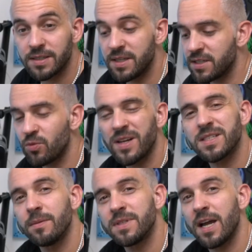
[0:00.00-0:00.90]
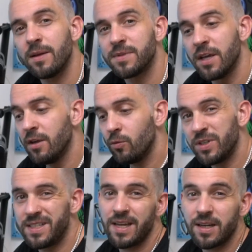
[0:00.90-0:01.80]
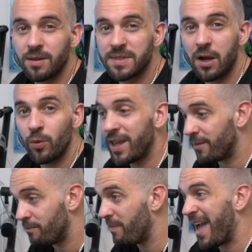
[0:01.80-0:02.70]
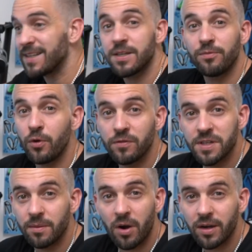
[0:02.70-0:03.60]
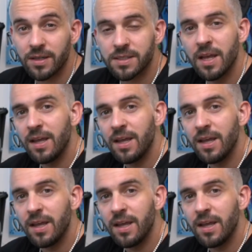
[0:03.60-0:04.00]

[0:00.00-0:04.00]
This is why sometimes when data comes out, we get massive moves in the markets,